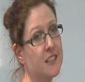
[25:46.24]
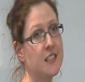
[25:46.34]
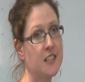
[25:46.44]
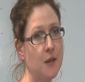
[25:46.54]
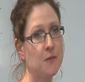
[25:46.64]

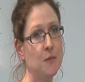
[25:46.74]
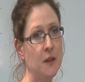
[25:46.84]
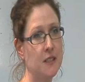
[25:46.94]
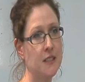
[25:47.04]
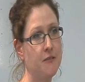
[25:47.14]

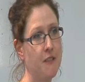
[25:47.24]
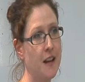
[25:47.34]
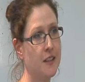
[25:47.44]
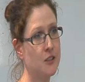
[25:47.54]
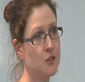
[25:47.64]
susceptibility
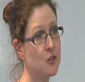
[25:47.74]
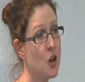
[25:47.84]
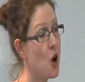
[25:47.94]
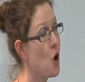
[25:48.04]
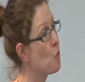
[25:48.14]
factors.
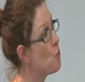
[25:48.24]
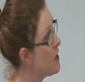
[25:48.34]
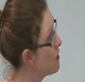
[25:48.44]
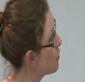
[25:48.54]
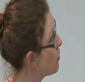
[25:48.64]

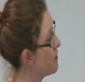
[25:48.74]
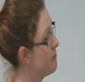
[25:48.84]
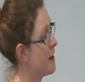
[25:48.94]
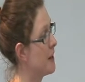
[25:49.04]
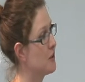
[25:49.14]
We thought
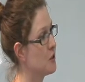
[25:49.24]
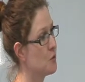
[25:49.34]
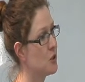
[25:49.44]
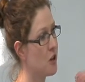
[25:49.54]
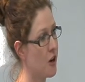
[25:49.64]
effectors
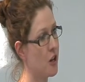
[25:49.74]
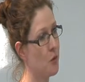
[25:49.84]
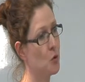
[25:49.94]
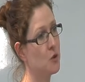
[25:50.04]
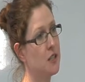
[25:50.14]
would
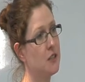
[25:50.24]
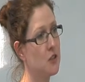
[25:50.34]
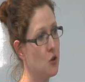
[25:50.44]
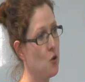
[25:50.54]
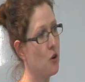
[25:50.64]
target proteins
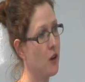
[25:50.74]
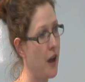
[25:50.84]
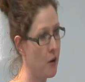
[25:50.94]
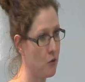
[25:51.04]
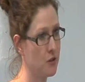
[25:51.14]
to knock
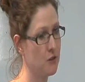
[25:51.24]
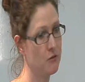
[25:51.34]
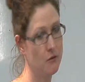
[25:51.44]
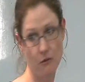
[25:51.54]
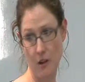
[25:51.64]
out
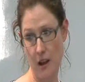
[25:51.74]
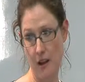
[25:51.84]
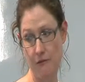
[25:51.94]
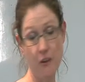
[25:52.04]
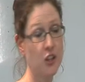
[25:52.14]

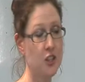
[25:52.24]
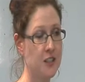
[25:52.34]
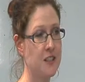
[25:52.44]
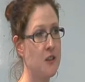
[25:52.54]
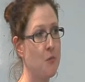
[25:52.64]

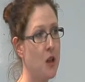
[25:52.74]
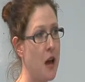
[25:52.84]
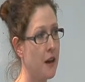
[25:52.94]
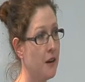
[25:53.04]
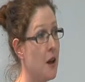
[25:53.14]
functions in the
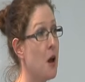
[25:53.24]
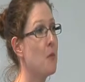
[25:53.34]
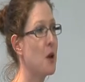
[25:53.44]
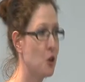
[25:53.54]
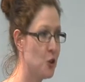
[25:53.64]
plant,
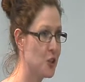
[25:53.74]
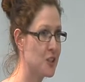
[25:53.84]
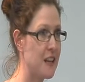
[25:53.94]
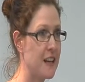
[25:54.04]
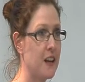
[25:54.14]
but it
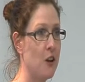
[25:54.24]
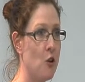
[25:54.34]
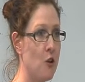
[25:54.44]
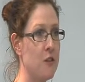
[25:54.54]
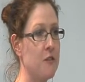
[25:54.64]
looks like a
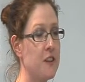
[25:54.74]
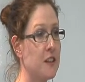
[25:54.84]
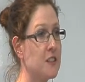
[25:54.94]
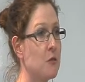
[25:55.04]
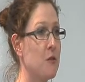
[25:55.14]
lot of the
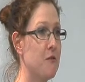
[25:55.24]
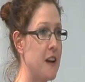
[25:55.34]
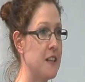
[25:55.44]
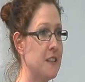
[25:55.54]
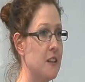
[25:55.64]
things that we're
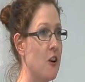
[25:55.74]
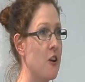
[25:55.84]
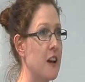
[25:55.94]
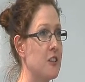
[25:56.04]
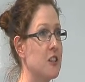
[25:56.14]
finding
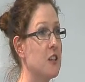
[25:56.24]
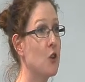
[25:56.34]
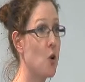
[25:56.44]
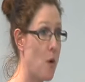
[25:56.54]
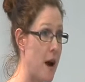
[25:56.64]
are actually
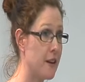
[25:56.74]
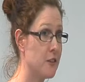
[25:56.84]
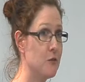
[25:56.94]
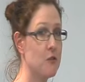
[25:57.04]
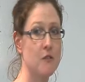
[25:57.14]

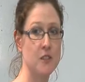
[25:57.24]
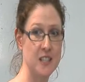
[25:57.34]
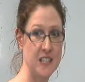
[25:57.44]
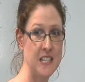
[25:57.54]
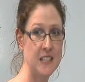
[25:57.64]
required for the
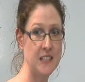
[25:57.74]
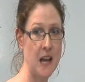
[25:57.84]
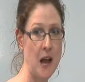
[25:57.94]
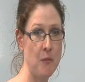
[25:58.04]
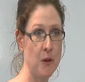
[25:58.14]
disease to
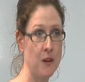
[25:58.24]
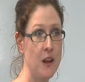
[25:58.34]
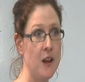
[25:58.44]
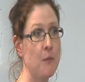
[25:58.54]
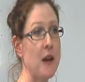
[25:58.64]
happen.
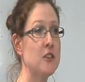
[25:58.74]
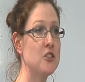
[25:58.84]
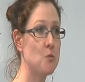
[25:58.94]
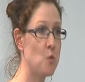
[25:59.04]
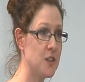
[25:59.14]

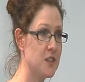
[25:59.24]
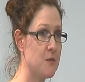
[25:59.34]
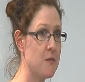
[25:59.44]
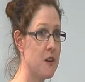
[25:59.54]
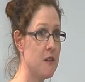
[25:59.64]
Pathogen wants
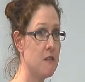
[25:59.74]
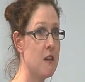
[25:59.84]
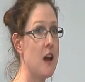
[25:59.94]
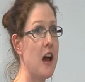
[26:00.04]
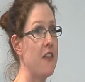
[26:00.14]
them there,
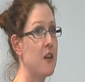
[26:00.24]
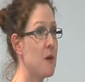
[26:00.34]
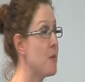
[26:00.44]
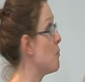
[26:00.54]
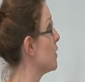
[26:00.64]
and they
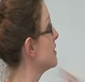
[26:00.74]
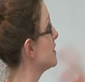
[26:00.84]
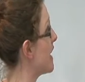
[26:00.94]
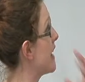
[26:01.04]
maybe want to